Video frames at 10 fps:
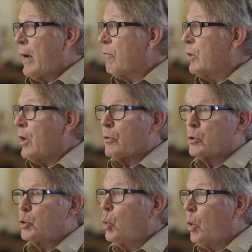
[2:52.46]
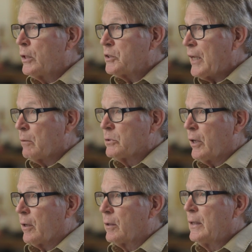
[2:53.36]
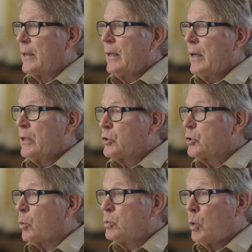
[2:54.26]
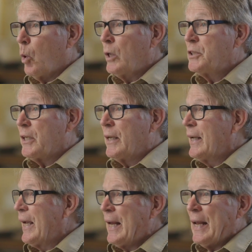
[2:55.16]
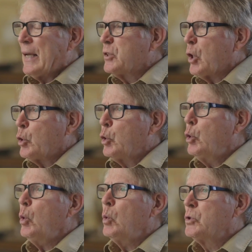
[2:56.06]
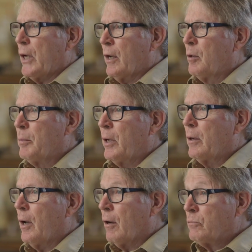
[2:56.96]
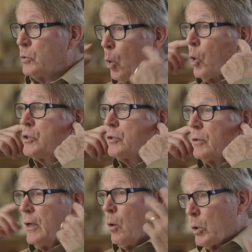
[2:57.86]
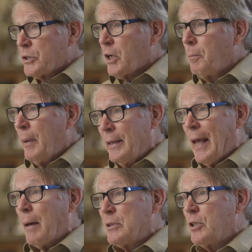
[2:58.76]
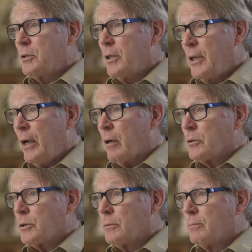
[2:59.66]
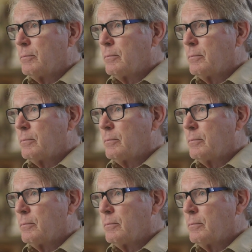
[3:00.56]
Every other tool that's out there is so noisy, it adds a huge element of noise which can be damaging to the ears.